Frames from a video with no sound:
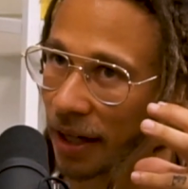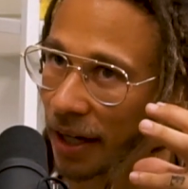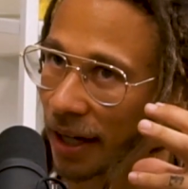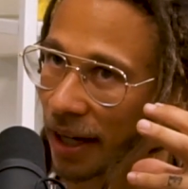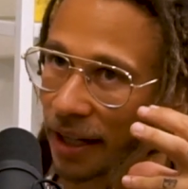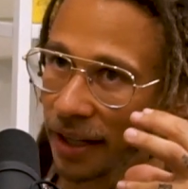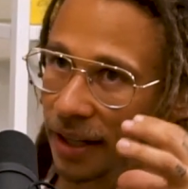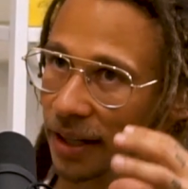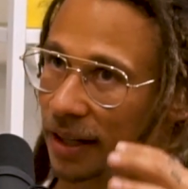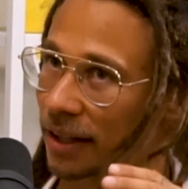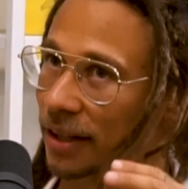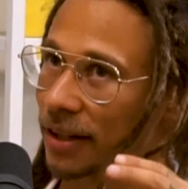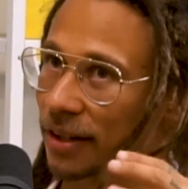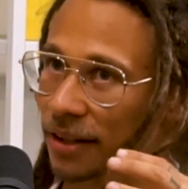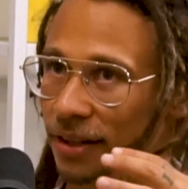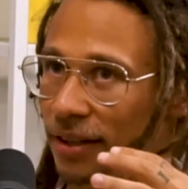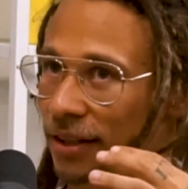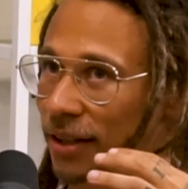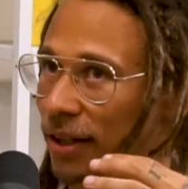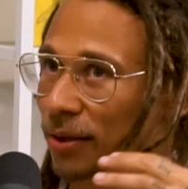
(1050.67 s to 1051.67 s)

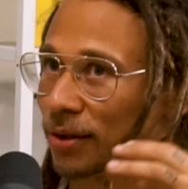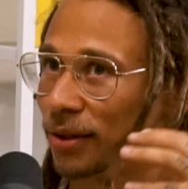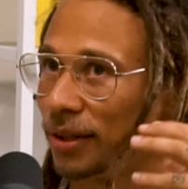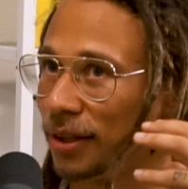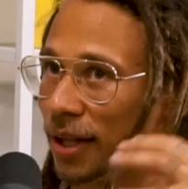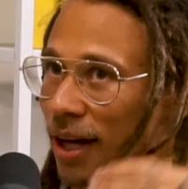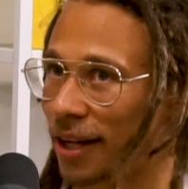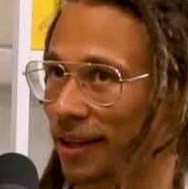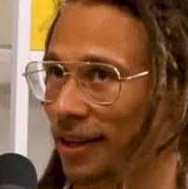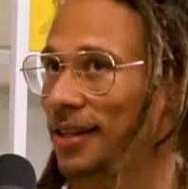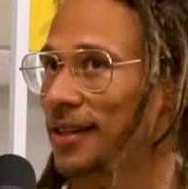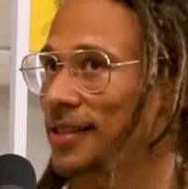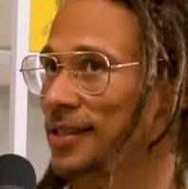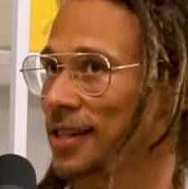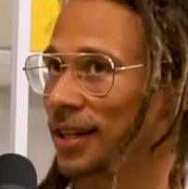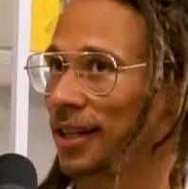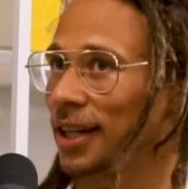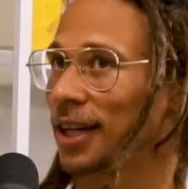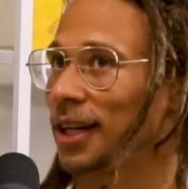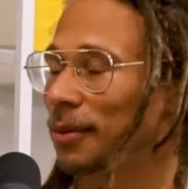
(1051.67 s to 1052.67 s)
And, you know, nothing's
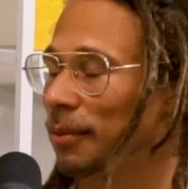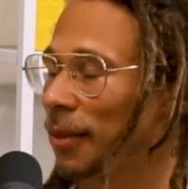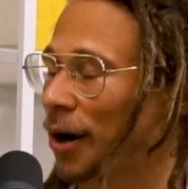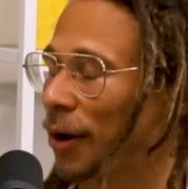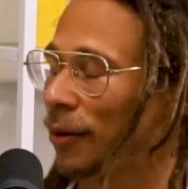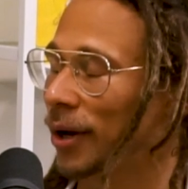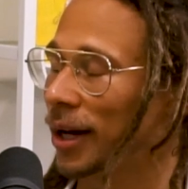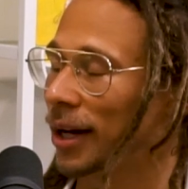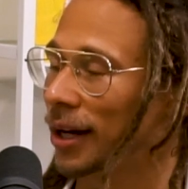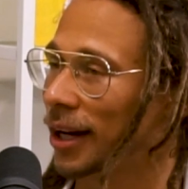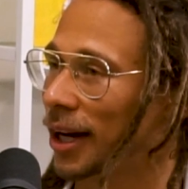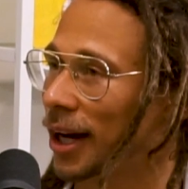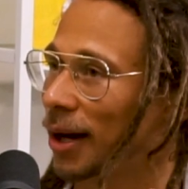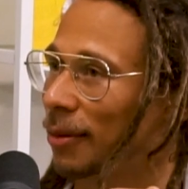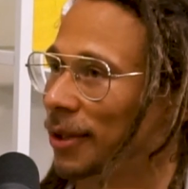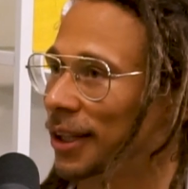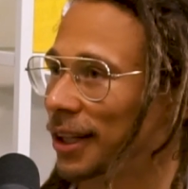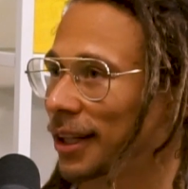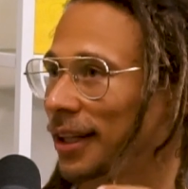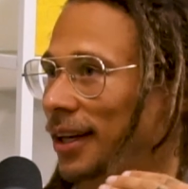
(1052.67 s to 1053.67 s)
going to get in my way. I'm
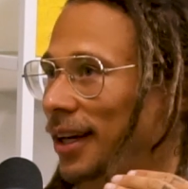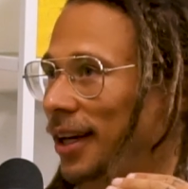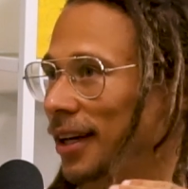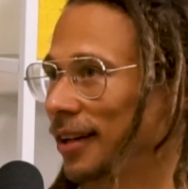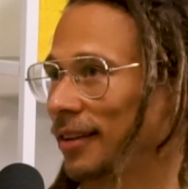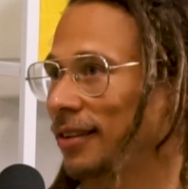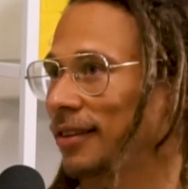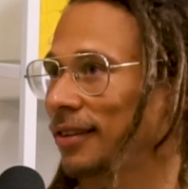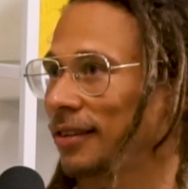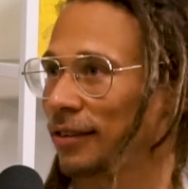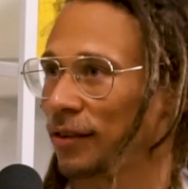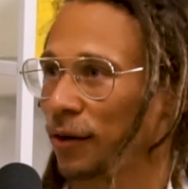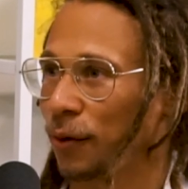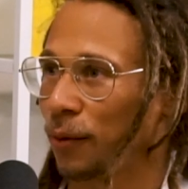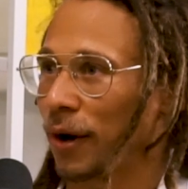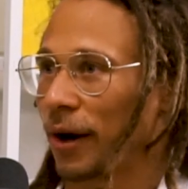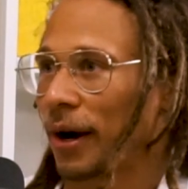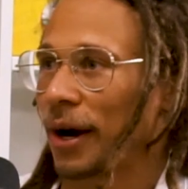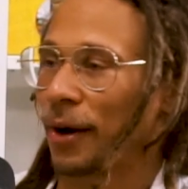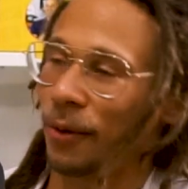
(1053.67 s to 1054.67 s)
going to get to
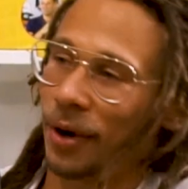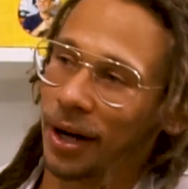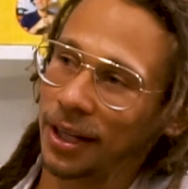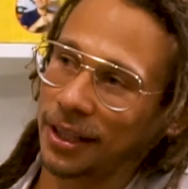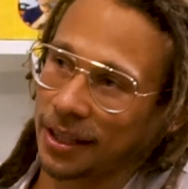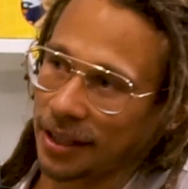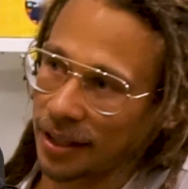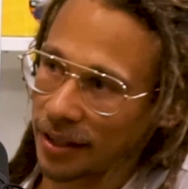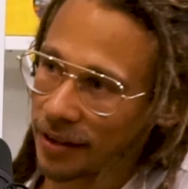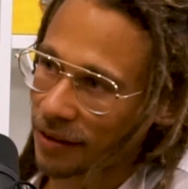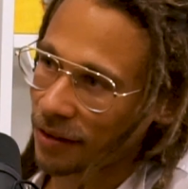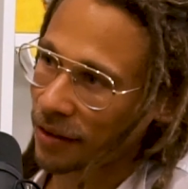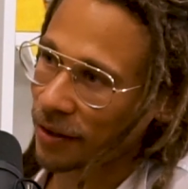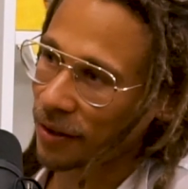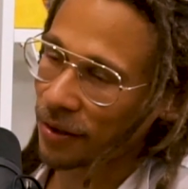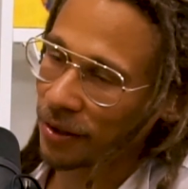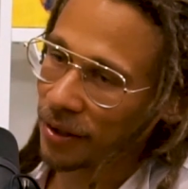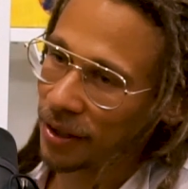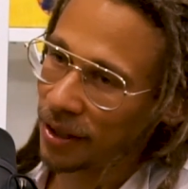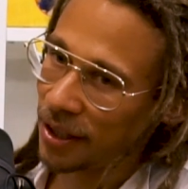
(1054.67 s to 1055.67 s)
where I want to get
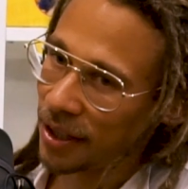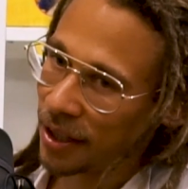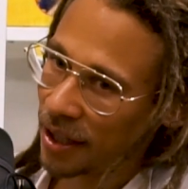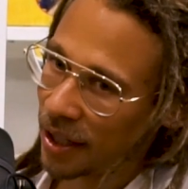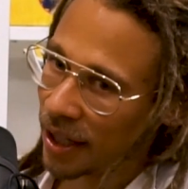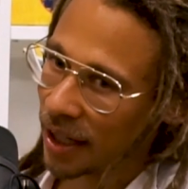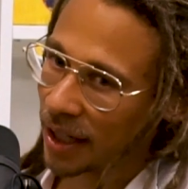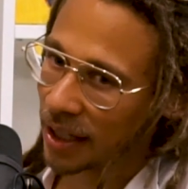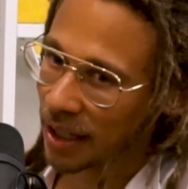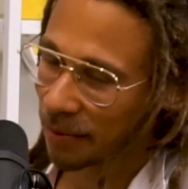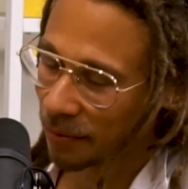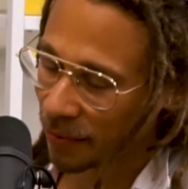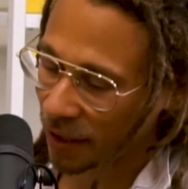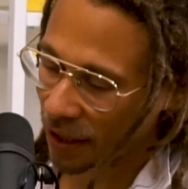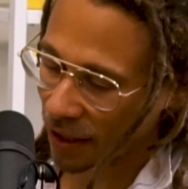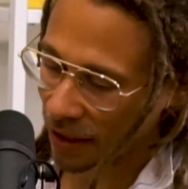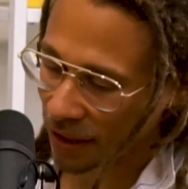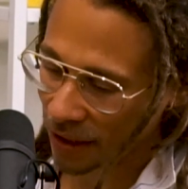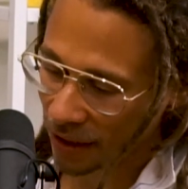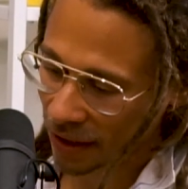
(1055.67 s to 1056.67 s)
to, and I'm
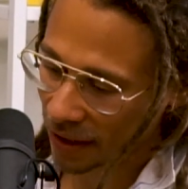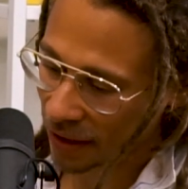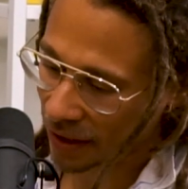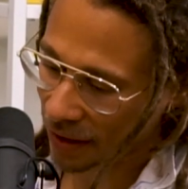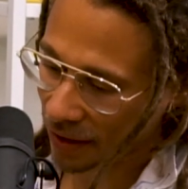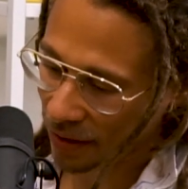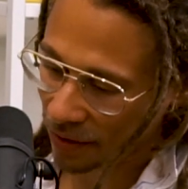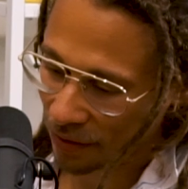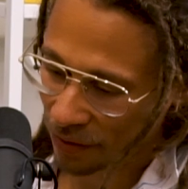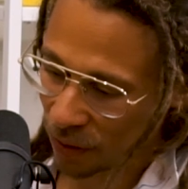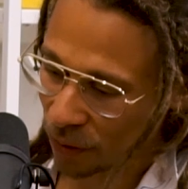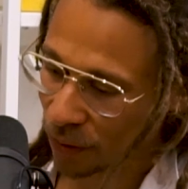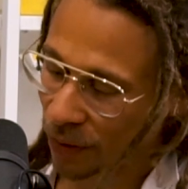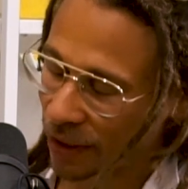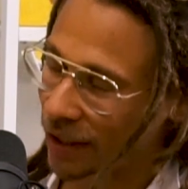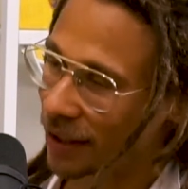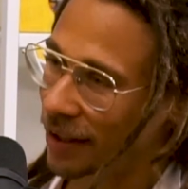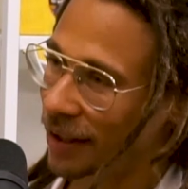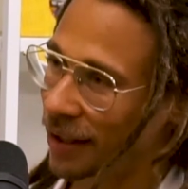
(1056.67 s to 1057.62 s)
going to do it.